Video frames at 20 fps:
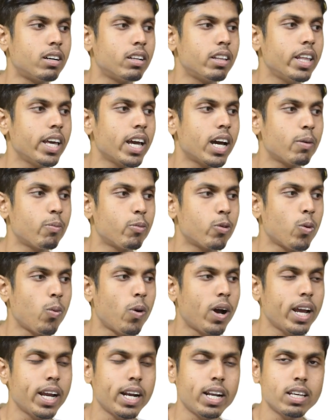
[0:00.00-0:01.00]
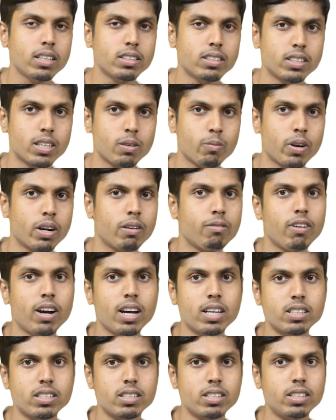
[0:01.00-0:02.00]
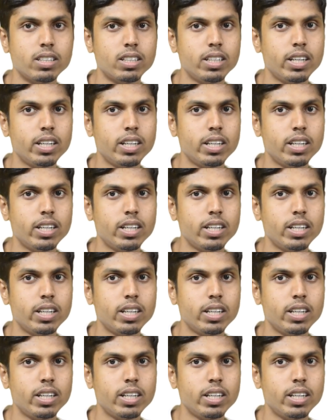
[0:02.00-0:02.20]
they are providing some advanced